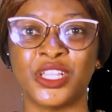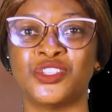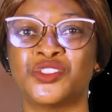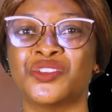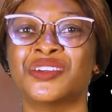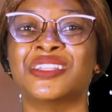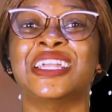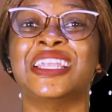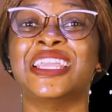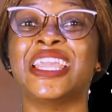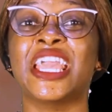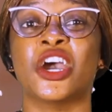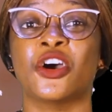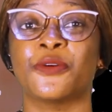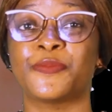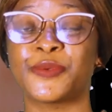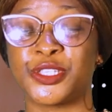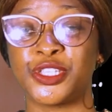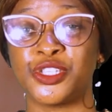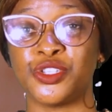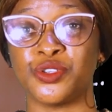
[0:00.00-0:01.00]
journaling
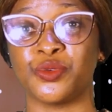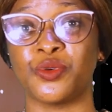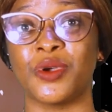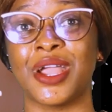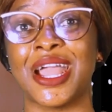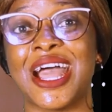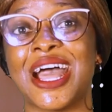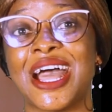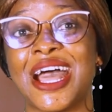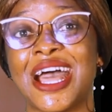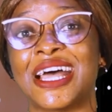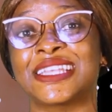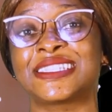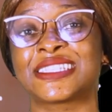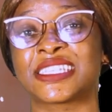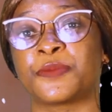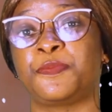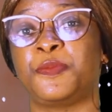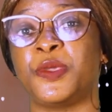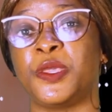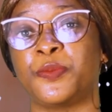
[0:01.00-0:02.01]
helps you.
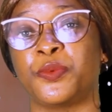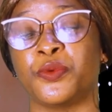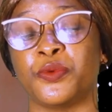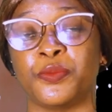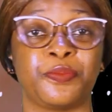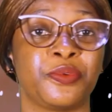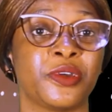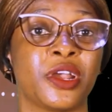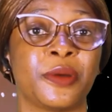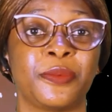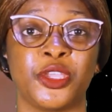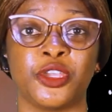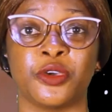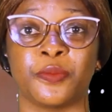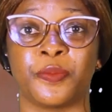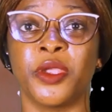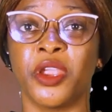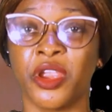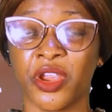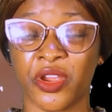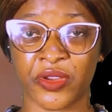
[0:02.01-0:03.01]
Ask people, probably
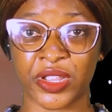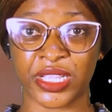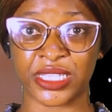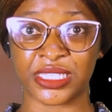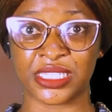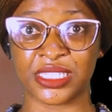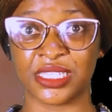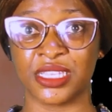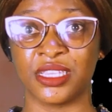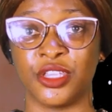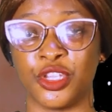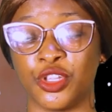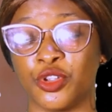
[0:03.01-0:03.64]
your parents,